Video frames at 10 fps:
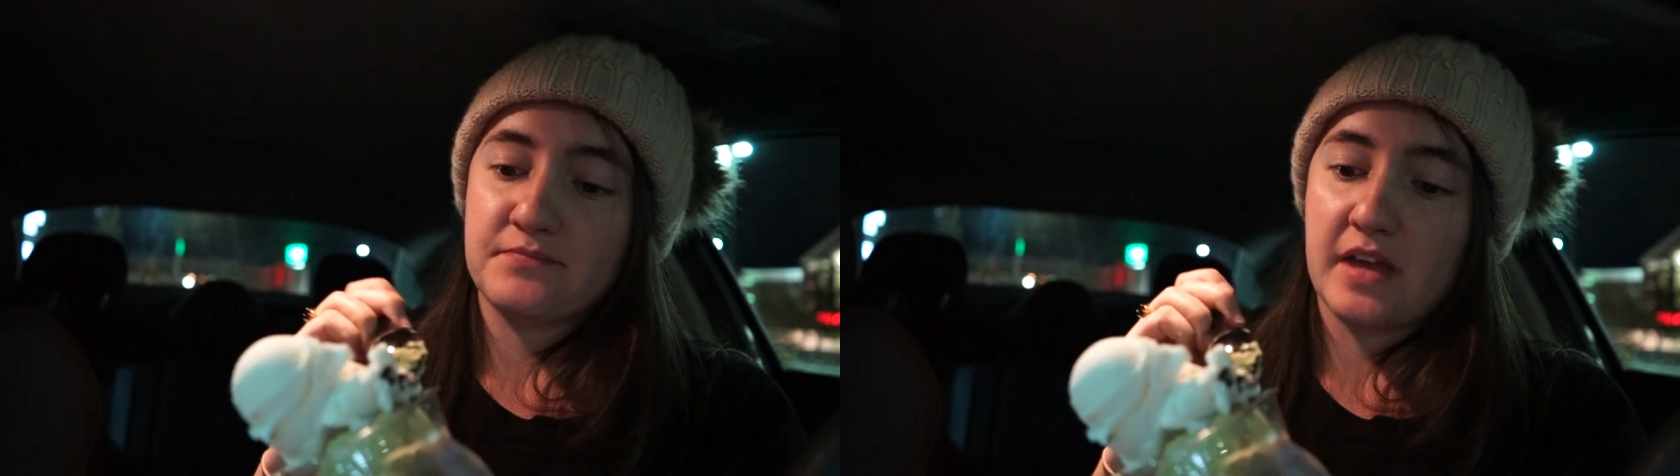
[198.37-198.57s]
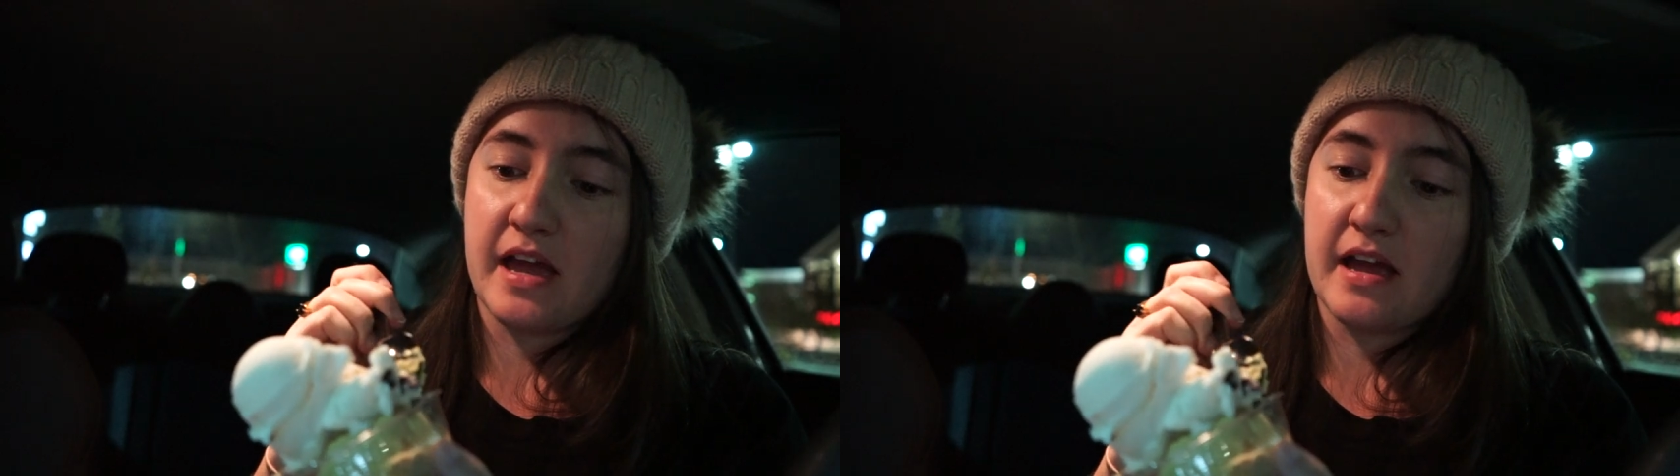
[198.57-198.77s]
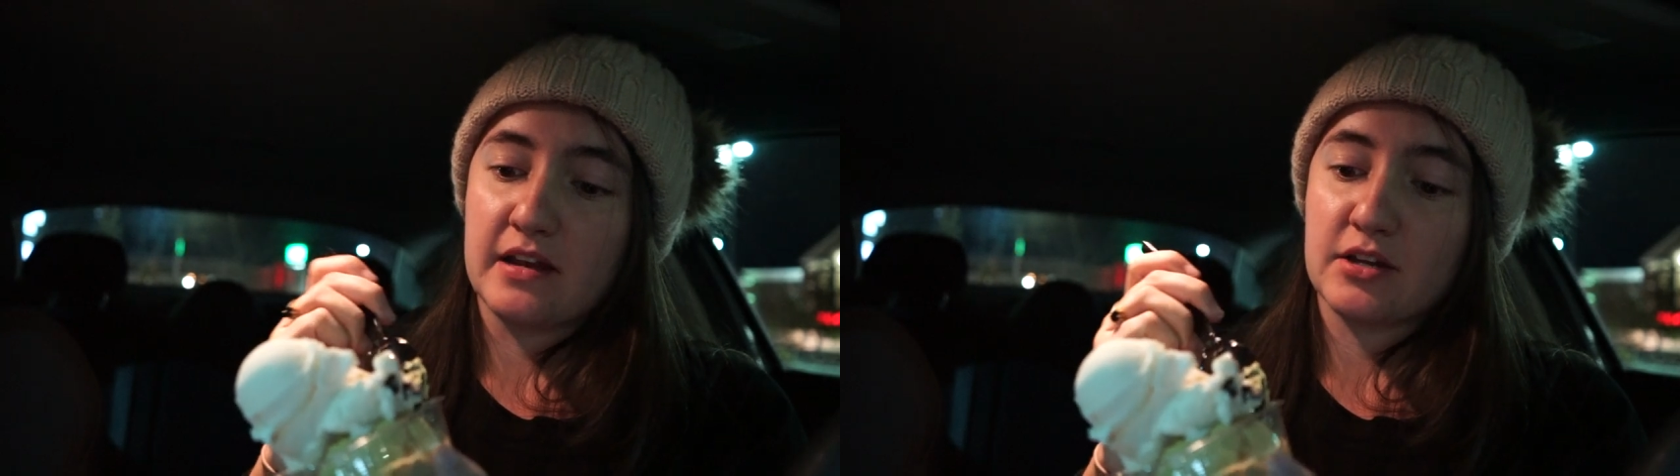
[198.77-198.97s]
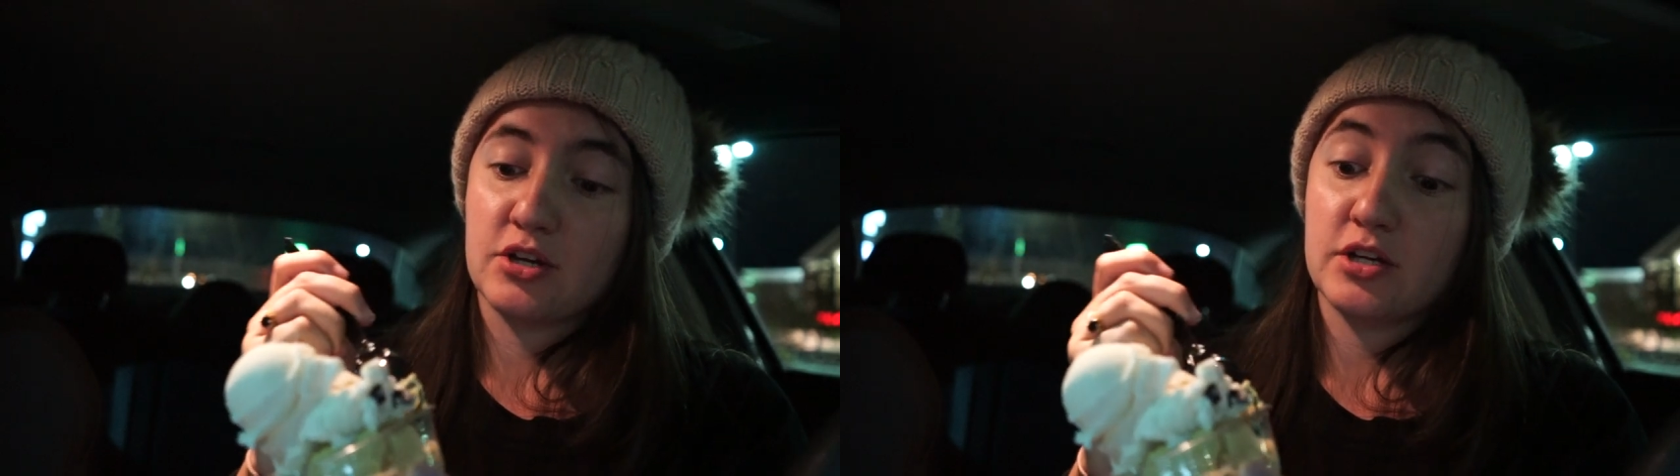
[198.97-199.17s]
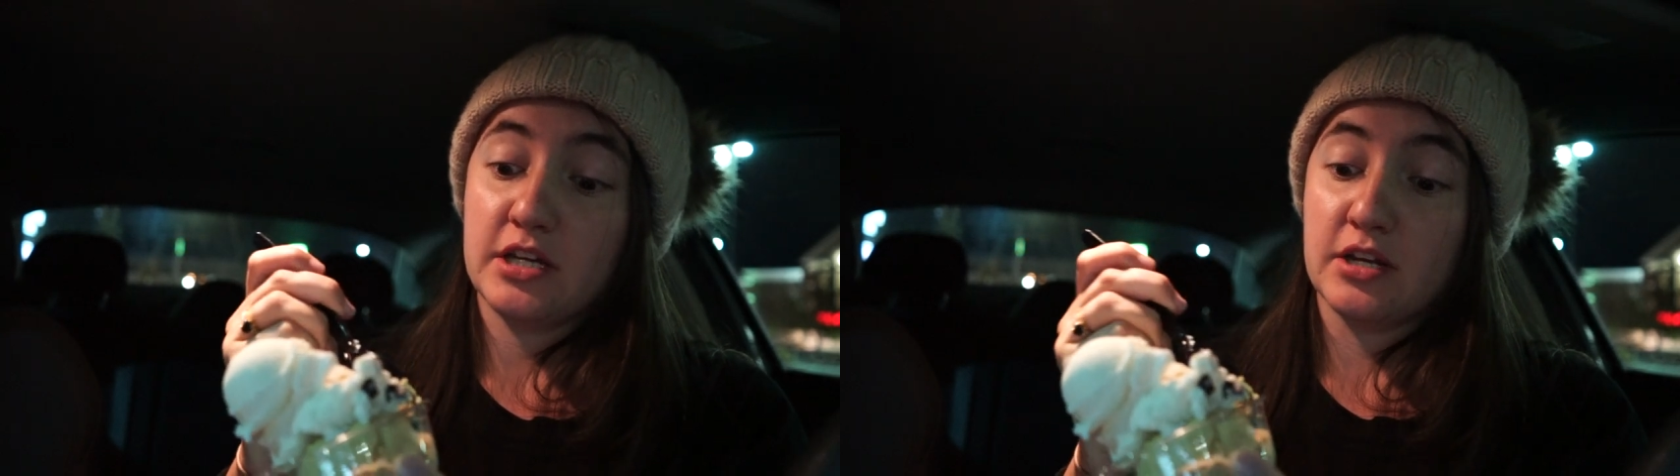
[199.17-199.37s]
and
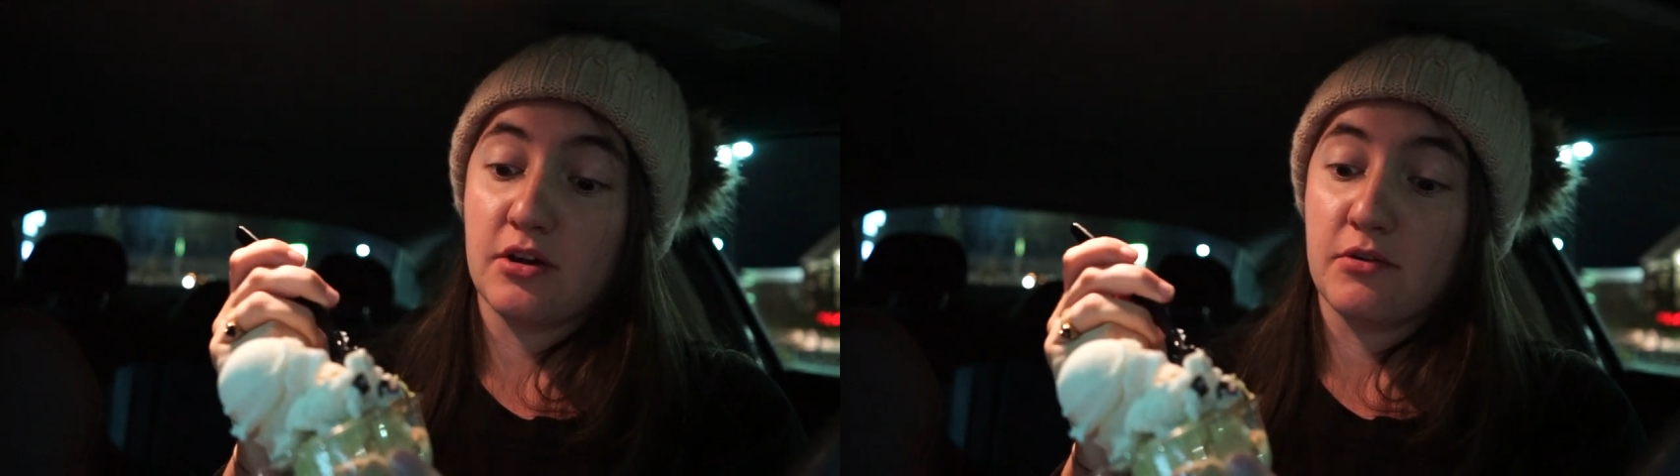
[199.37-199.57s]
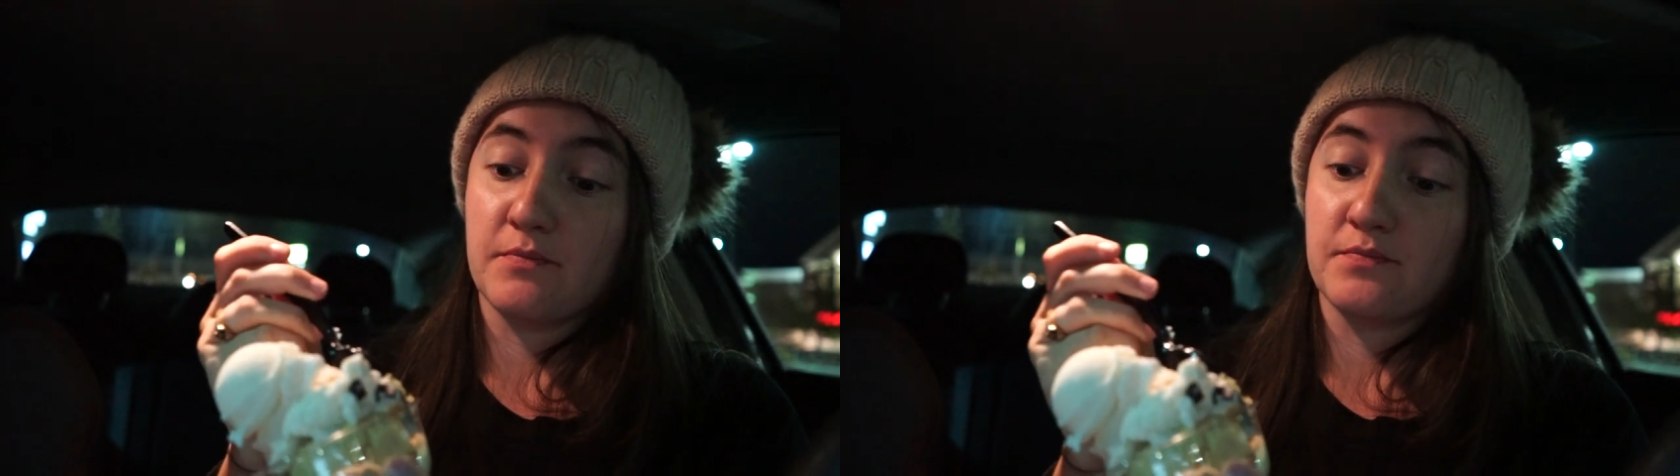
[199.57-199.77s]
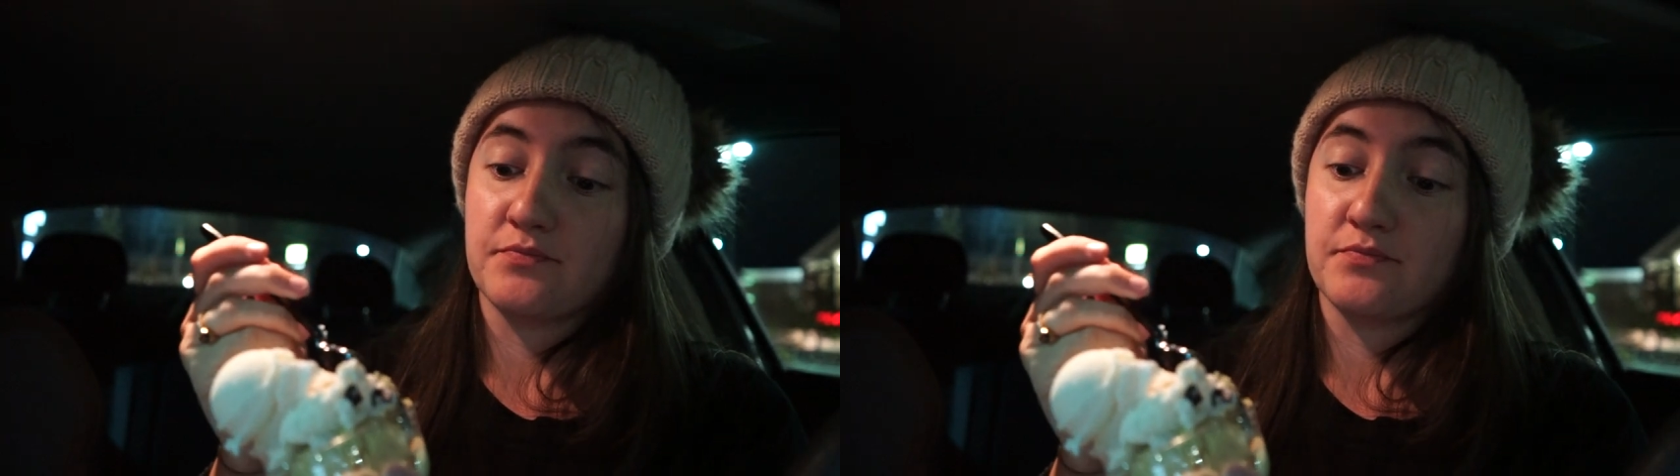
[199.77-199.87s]
cookie dough.